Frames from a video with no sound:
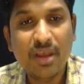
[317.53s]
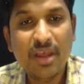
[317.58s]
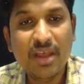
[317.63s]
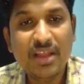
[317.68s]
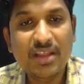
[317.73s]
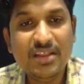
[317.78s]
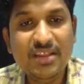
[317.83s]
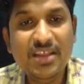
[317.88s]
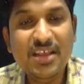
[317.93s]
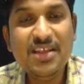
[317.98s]

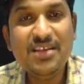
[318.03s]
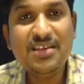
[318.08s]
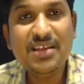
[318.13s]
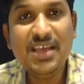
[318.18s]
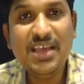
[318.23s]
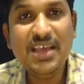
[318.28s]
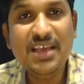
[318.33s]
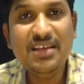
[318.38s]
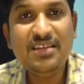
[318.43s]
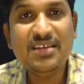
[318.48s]
This
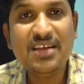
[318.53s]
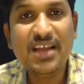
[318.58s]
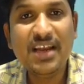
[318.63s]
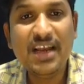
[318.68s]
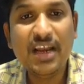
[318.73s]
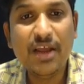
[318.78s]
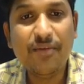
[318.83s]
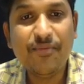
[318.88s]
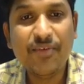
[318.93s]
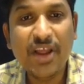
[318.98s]
is
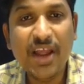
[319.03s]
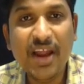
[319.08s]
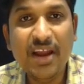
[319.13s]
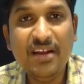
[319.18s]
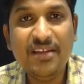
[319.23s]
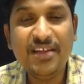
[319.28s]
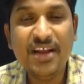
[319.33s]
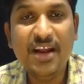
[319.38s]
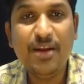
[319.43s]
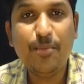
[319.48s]
left hand
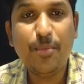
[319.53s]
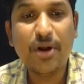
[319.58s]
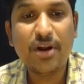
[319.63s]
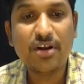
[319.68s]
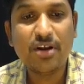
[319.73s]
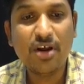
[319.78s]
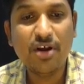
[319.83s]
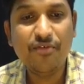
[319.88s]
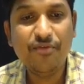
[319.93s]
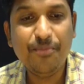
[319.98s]
side part
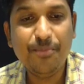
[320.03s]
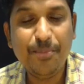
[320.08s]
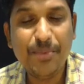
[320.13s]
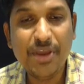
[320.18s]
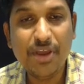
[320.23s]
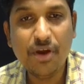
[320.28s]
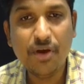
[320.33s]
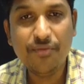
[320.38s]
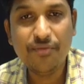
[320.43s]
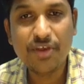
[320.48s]
of
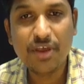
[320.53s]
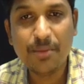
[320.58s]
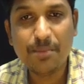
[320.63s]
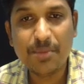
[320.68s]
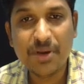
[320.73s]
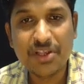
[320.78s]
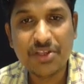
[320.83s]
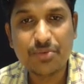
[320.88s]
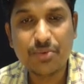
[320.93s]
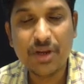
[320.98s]
p of k
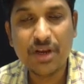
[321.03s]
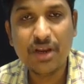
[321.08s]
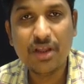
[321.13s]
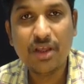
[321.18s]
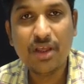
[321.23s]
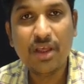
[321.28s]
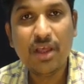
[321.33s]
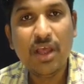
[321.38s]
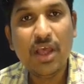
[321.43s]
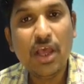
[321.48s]
plus 1.
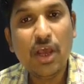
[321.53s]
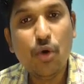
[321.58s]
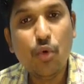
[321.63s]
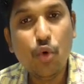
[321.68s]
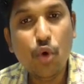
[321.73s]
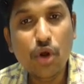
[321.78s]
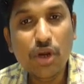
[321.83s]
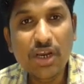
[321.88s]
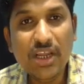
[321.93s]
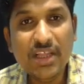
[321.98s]

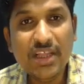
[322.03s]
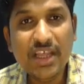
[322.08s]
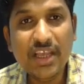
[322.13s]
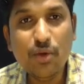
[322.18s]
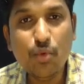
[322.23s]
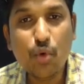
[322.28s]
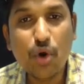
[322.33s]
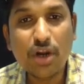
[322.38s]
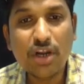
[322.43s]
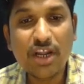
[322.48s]
Only thing
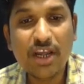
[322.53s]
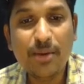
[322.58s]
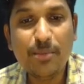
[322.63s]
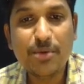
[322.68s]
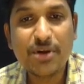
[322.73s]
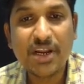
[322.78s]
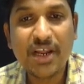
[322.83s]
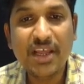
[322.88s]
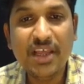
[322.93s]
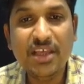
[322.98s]
what I am
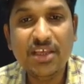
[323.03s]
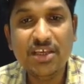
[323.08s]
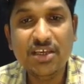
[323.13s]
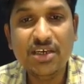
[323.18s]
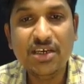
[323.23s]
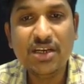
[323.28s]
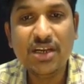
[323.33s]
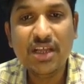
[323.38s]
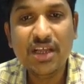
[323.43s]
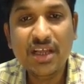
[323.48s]
trying
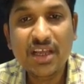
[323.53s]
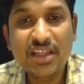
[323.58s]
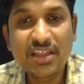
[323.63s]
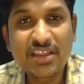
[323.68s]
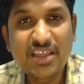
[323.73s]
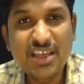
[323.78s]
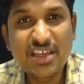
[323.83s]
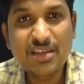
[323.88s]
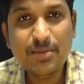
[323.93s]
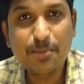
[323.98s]
here,
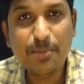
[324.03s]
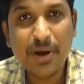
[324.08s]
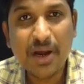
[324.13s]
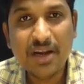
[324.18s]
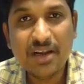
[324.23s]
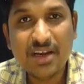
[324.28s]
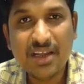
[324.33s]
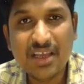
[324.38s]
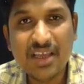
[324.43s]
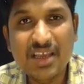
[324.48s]
this
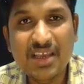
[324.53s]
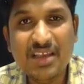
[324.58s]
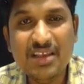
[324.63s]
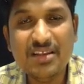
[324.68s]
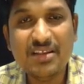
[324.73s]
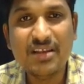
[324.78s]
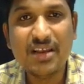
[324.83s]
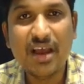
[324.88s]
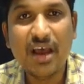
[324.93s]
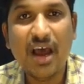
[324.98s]
part
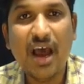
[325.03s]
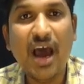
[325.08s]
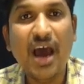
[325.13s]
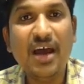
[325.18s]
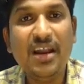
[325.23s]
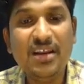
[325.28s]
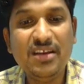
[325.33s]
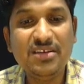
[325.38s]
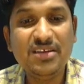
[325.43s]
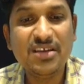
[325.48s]
is
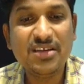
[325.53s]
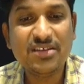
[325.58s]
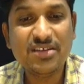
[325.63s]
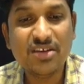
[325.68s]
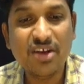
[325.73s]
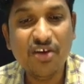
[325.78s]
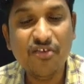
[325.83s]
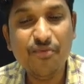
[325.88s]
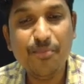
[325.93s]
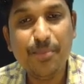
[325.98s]
RHS
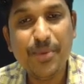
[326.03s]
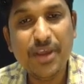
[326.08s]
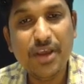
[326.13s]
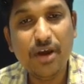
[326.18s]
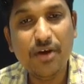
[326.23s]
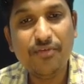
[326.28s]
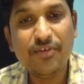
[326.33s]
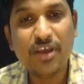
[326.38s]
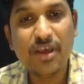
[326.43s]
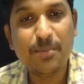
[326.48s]
of p
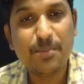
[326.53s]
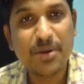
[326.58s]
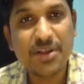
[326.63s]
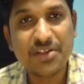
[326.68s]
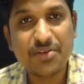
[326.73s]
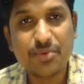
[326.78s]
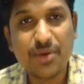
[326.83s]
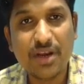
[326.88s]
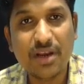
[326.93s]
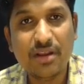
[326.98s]
of k
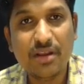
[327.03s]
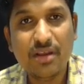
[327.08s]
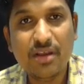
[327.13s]
plus 1.